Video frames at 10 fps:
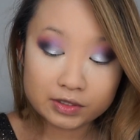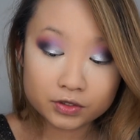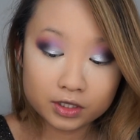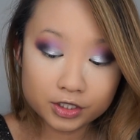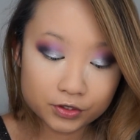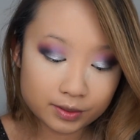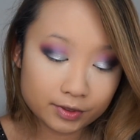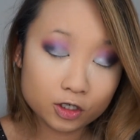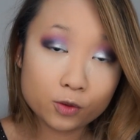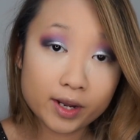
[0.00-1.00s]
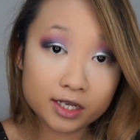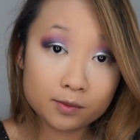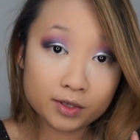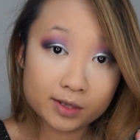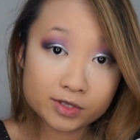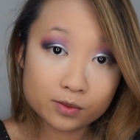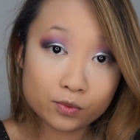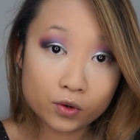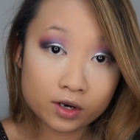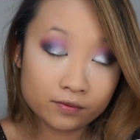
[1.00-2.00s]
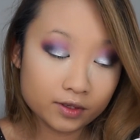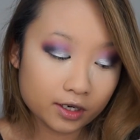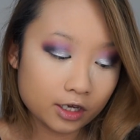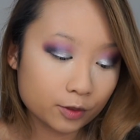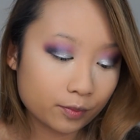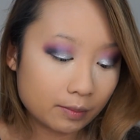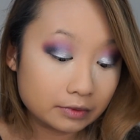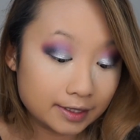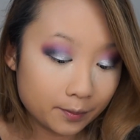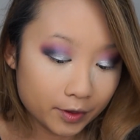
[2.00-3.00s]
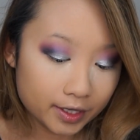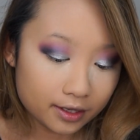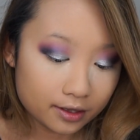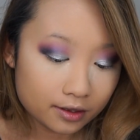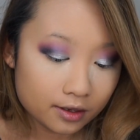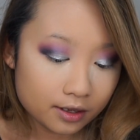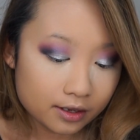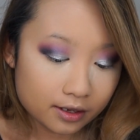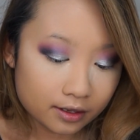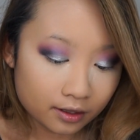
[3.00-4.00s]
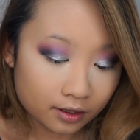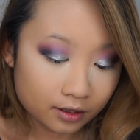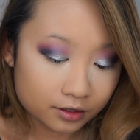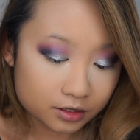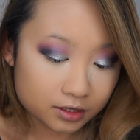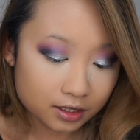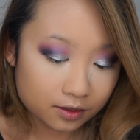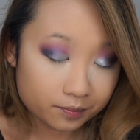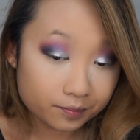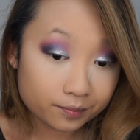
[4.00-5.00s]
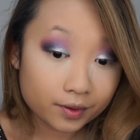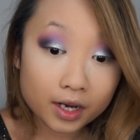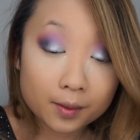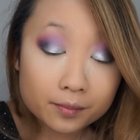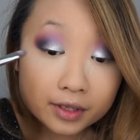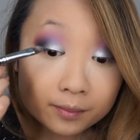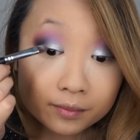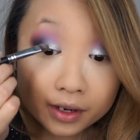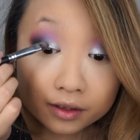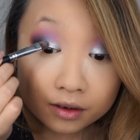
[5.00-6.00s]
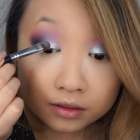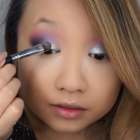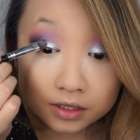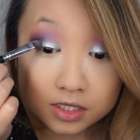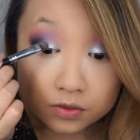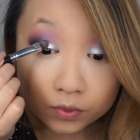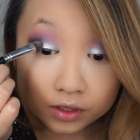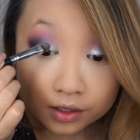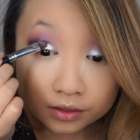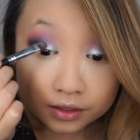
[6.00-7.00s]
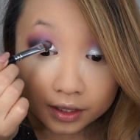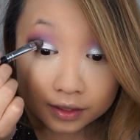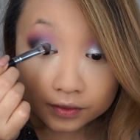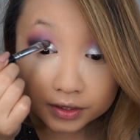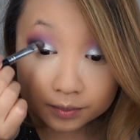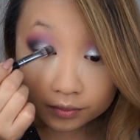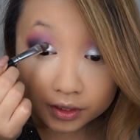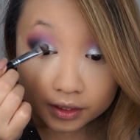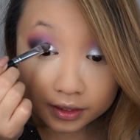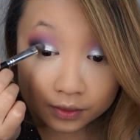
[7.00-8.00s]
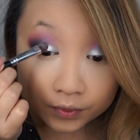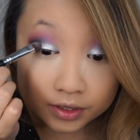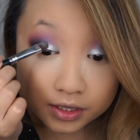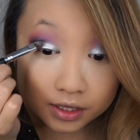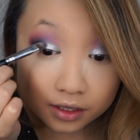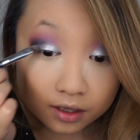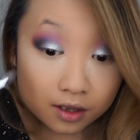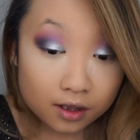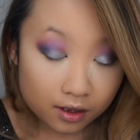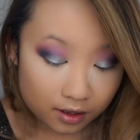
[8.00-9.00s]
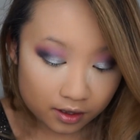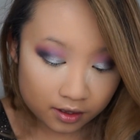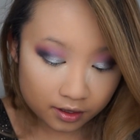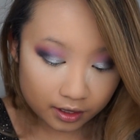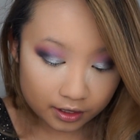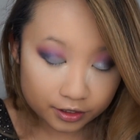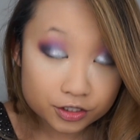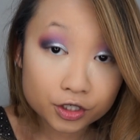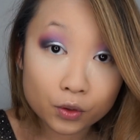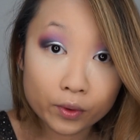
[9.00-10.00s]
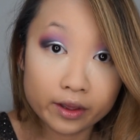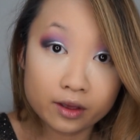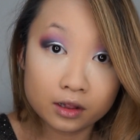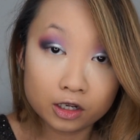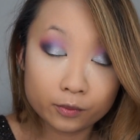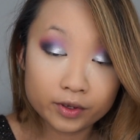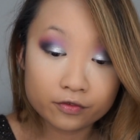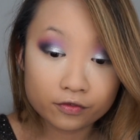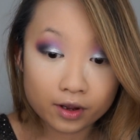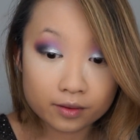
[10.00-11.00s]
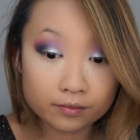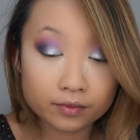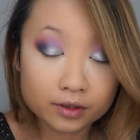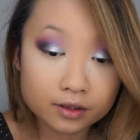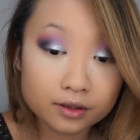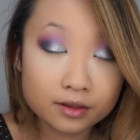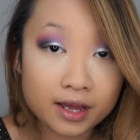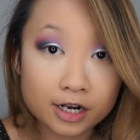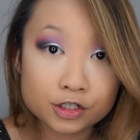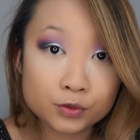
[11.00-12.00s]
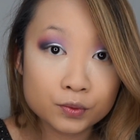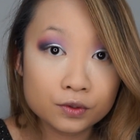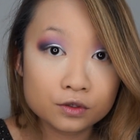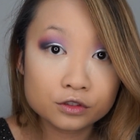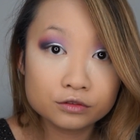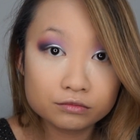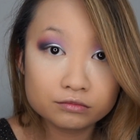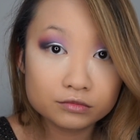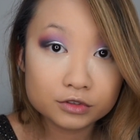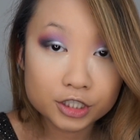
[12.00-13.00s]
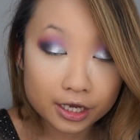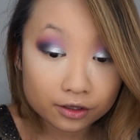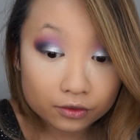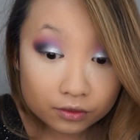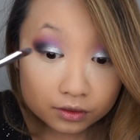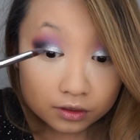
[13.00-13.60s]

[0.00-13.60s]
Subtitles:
Gonna do is I'm gonna go back in and pick up some more of the Colourpop Liberty and just kind of pop that back on, because with all the colors and blending that we did, it kind of took away a little bit from the actual shadow.